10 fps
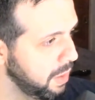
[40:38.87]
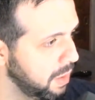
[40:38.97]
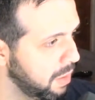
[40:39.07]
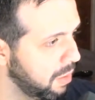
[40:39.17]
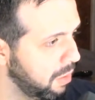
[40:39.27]

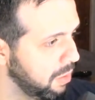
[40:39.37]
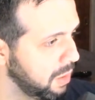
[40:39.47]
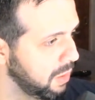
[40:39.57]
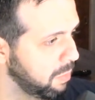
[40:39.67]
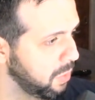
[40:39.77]
All
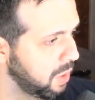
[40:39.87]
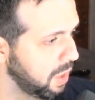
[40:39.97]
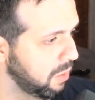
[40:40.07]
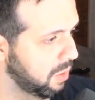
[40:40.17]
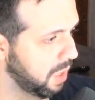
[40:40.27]
these
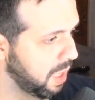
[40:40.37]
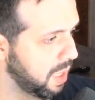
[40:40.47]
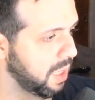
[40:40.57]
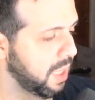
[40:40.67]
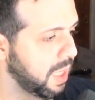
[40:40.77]
mutators
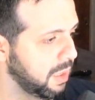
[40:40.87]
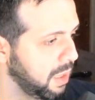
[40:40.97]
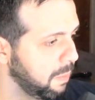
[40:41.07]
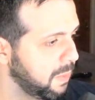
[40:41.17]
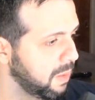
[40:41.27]
are
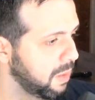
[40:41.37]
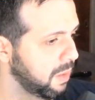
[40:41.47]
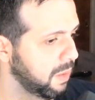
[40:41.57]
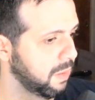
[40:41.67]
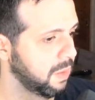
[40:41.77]
actives.
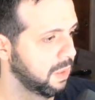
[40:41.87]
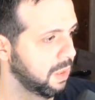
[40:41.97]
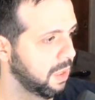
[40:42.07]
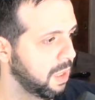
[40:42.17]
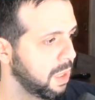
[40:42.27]

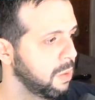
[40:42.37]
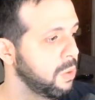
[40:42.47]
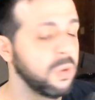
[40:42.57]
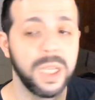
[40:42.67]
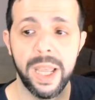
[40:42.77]

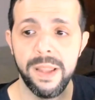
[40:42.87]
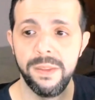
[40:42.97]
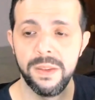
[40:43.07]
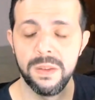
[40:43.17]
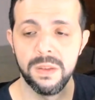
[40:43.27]
You
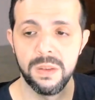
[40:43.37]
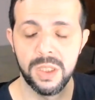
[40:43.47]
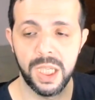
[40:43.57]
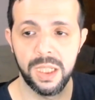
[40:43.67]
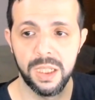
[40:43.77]
can
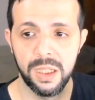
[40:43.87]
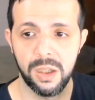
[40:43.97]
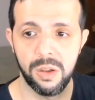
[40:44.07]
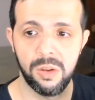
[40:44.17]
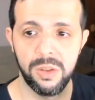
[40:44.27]
check
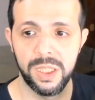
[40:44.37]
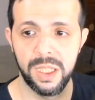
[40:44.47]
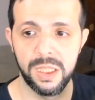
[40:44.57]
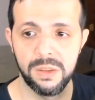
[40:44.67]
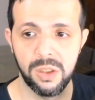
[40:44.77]
all the
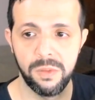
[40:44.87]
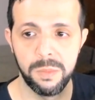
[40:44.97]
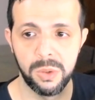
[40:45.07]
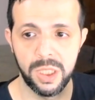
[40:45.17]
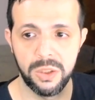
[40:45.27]
list of
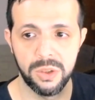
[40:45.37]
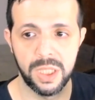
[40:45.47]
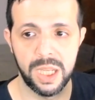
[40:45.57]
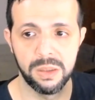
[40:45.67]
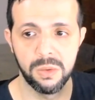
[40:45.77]
mutation
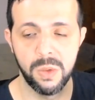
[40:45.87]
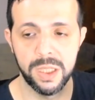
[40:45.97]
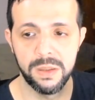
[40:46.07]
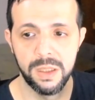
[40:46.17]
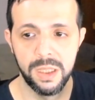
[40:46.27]
and
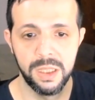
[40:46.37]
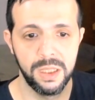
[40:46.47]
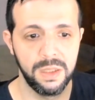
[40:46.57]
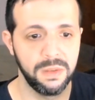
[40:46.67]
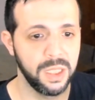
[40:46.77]
what
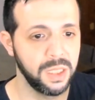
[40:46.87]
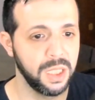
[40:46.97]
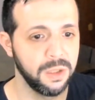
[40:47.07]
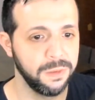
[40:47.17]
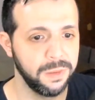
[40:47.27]
is the
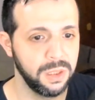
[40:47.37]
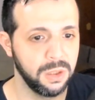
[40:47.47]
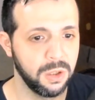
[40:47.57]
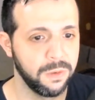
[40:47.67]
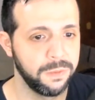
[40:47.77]
idea
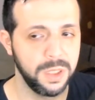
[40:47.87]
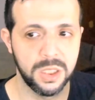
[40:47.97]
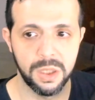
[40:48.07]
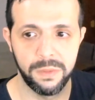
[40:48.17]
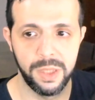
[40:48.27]
of each
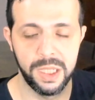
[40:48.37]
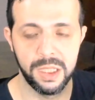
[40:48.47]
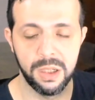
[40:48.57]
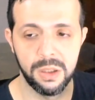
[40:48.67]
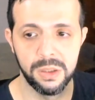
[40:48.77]
of them
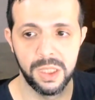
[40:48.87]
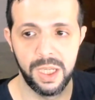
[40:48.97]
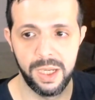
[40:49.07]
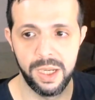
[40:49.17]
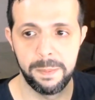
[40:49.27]
on
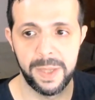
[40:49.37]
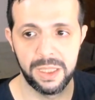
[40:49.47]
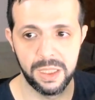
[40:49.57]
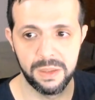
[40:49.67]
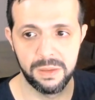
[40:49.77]
the
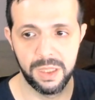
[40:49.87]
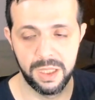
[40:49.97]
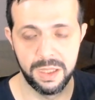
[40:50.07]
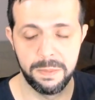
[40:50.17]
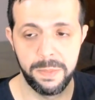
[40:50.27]
Pitest
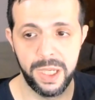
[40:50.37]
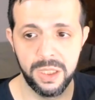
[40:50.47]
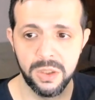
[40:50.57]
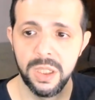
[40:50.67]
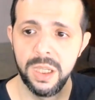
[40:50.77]

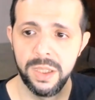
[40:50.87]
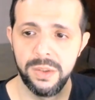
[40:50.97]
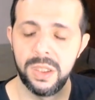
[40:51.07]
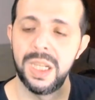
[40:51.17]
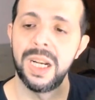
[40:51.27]
page.
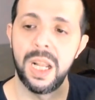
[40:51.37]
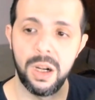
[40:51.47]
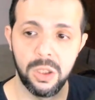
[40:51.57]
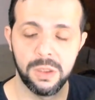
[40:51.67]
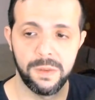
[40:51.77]
There are a
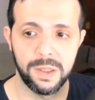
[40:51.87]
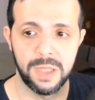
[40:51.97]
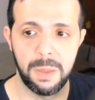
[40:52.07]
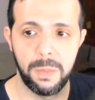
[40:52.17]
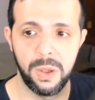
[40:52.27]
lot of
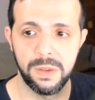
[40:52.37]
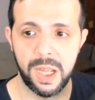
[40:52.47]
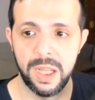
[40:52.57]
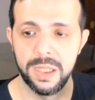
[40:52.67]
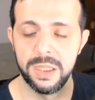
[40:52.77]
examples
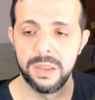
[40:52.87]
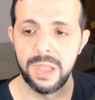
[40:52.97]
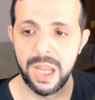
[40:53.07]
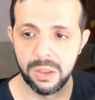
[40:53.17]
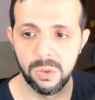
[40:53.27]
and
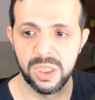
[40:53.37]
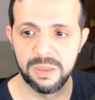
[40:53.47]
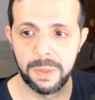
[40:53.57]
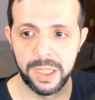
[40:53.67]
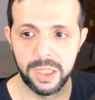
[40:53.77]
a good
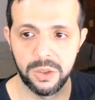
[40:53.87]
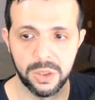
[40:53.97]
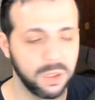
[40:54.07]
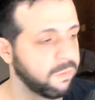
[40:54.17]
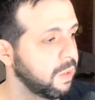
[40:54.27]
explanation
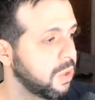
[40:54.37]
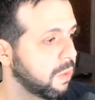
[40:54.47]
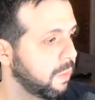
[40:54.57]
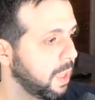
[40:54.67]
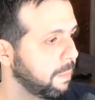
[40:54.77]
of each of
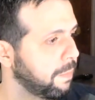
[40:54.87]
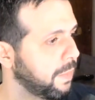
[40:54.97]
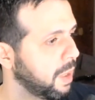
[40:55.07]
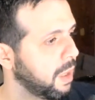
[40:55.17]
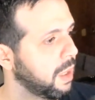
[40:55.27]
them.
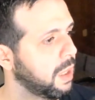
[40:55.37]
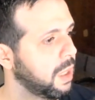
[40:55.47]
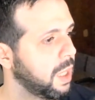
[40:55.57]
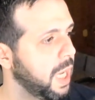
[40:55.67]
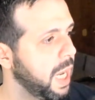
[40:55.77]

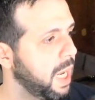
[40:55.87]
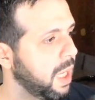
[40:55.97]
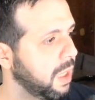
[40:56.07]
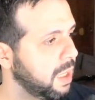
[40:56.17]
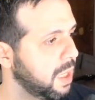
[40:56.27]

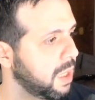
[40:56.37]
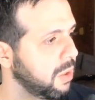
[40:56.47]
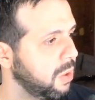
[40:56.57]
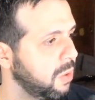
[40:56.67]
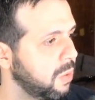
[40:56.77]
And
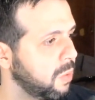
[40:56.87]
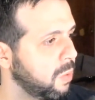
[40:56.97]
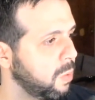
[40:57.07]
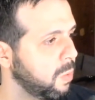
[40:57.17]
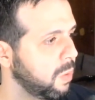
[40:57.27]

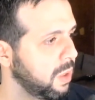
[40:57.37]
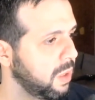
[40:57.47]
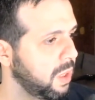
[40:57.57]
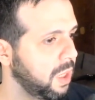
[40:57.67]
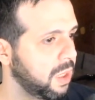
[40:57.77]

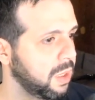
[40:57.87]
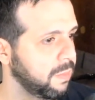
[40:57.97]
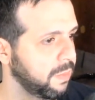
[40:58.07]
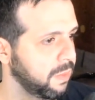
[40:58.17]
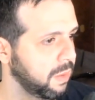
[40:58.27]
here,
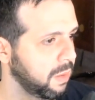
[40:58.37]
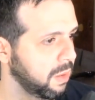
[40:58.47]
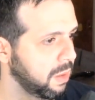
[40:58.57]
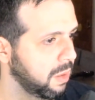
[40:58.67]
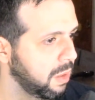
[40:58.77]

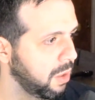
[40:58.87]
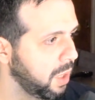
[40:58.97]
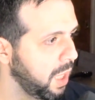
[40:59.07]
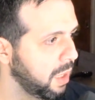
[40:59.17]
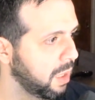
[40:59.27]

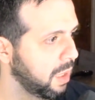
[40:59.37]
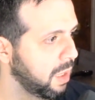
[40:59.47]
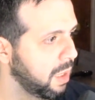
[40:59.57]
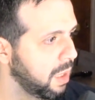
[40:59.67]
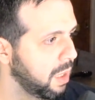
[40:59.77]
okay,
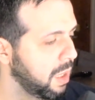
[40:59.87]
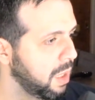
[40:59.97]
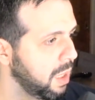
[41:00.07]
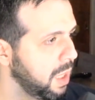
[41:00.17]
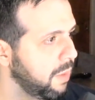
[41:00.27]

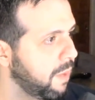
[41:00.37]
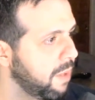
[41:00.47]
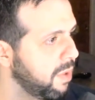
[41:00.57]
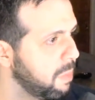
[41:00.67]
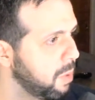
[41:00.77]
if I
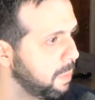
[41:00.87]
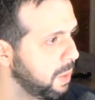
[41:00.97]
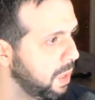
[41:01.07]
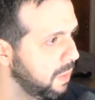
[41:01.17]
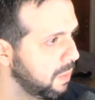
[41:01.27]
remove
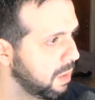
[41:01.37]
this,